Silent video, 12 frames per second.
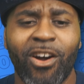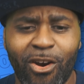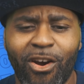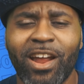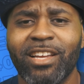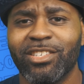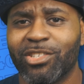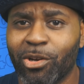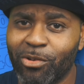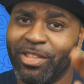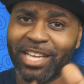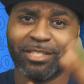All right,
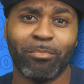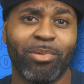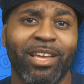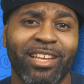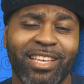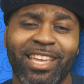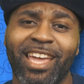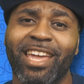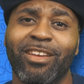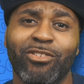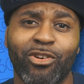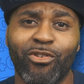so that's the play of the
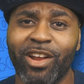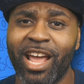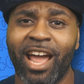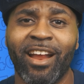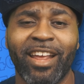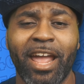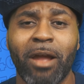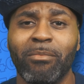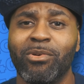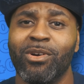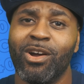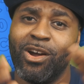game, your gridiron
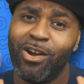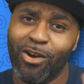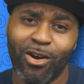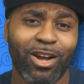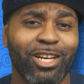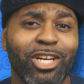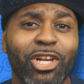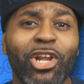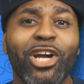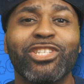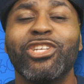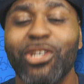gamble. Good
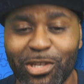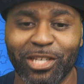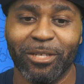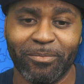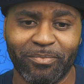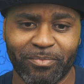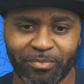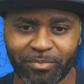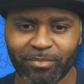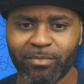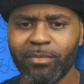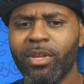luck to you.
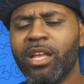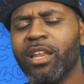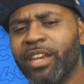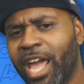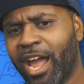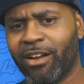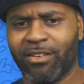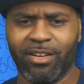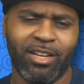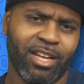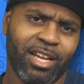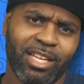Now,
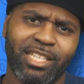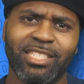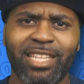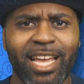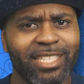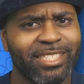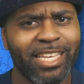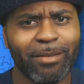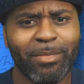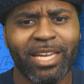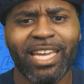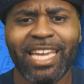in this last
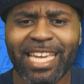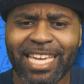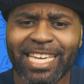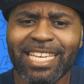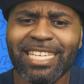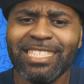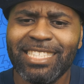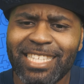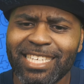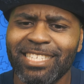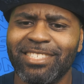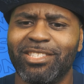segment, is
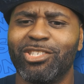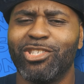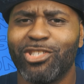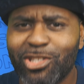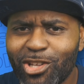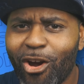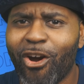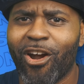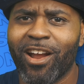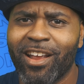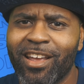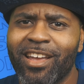this the
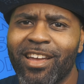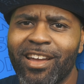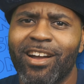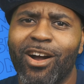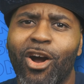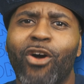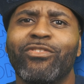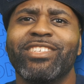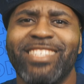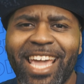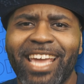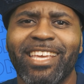start of the
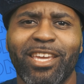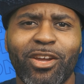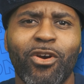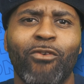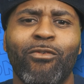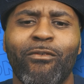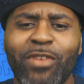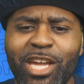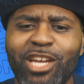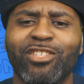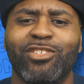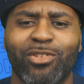Tannehill
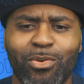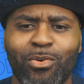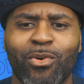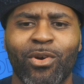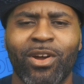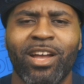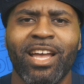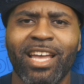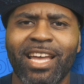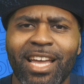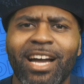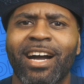Revenge Tour?
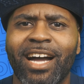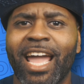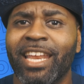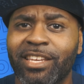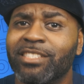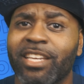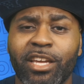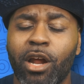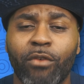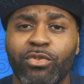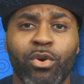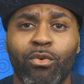Uh, and does
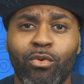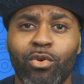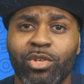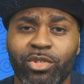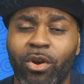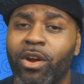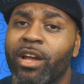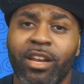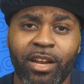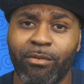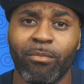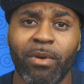off to a roaring start?
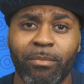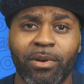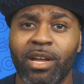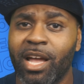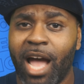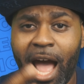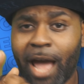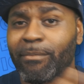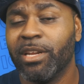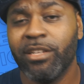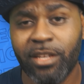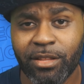Now, remember, I
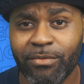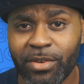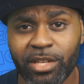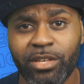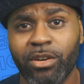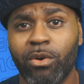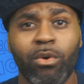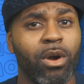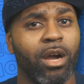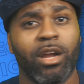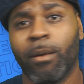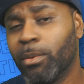made another video
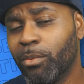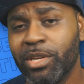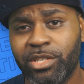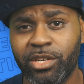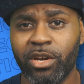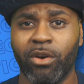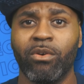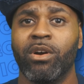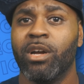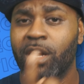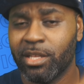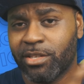a couple of weeks ago
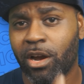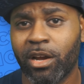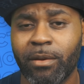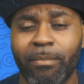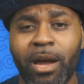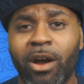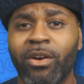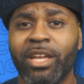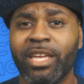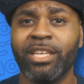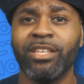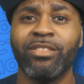talking about
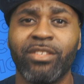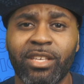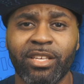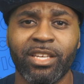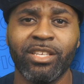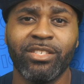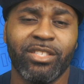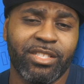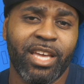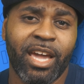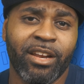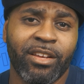is is
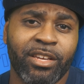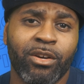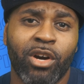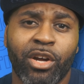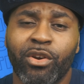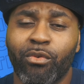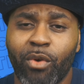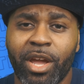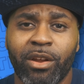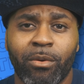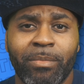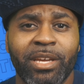Tannehill
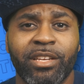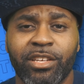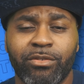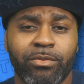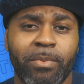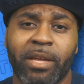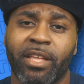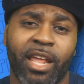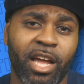underrated or being disrespected?